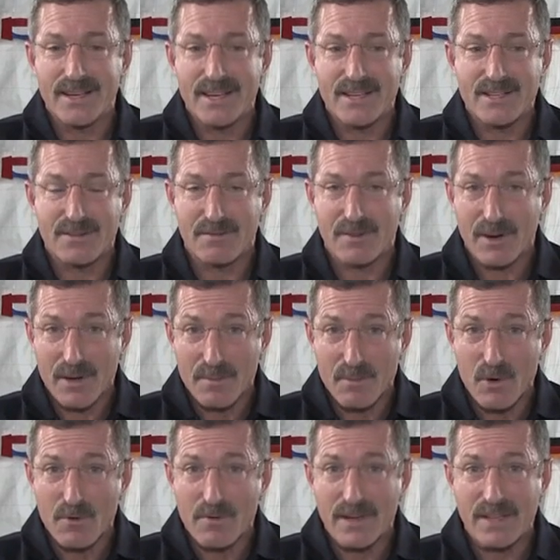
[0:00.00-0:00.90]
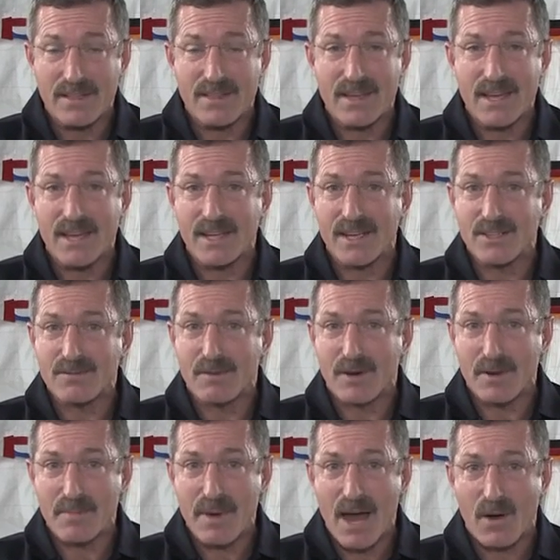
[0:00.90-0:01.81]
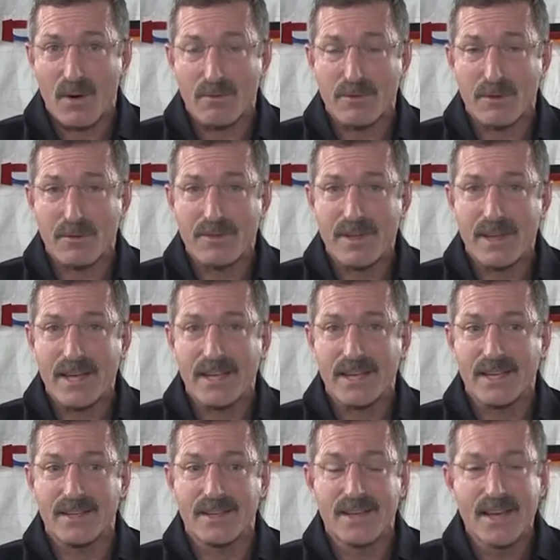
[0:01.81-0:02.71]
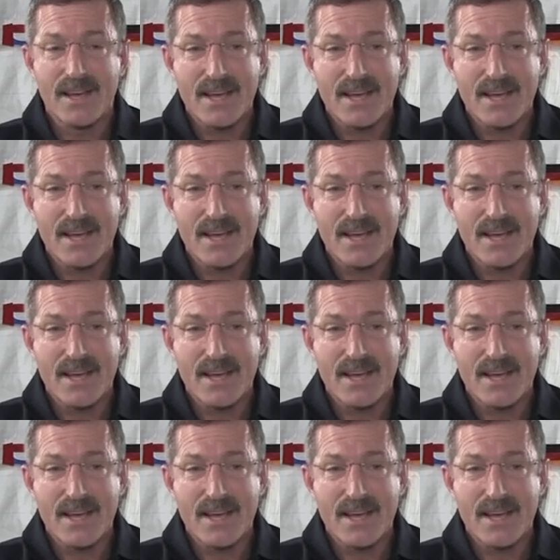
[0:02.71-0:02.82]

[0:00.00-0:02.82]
and it's a very moving thing and it's a very powerful thing, and,